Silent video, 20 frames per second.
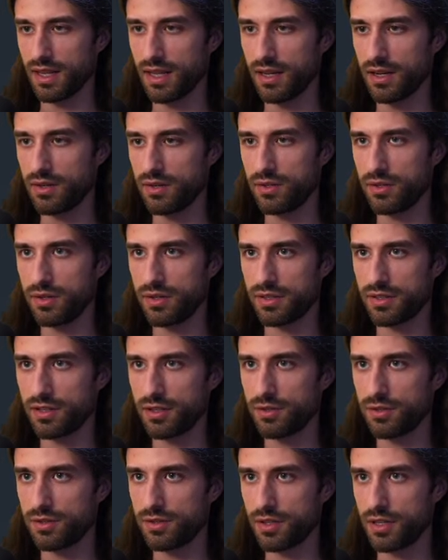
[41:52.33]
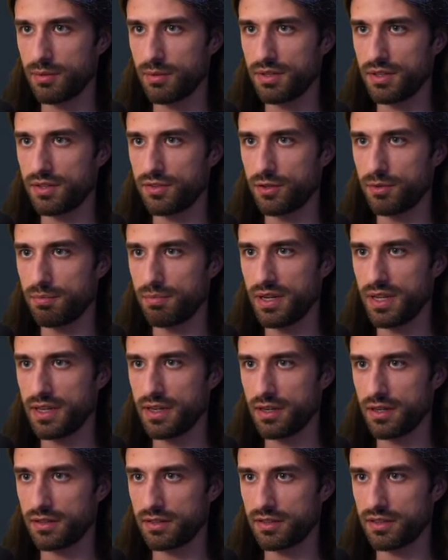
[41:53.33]
oh no, it's not the tournament, it's the
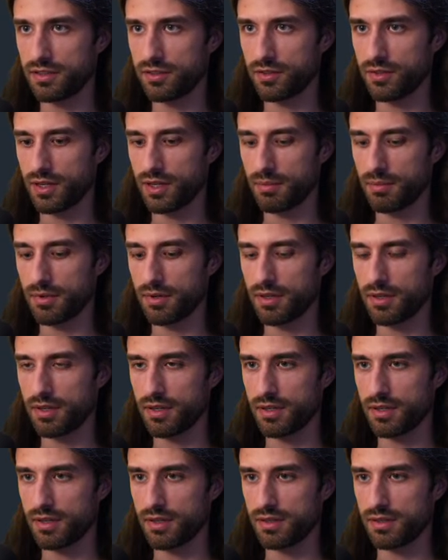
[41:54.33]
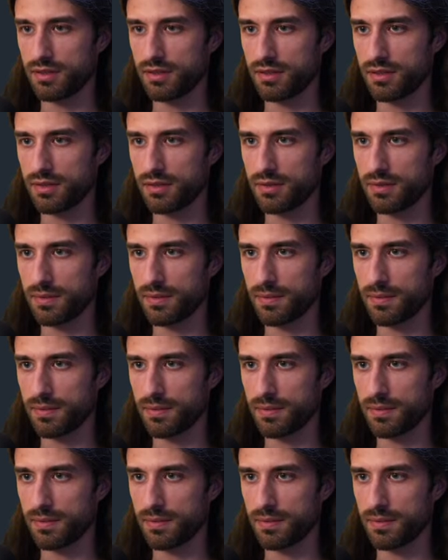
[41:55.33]
players this time. So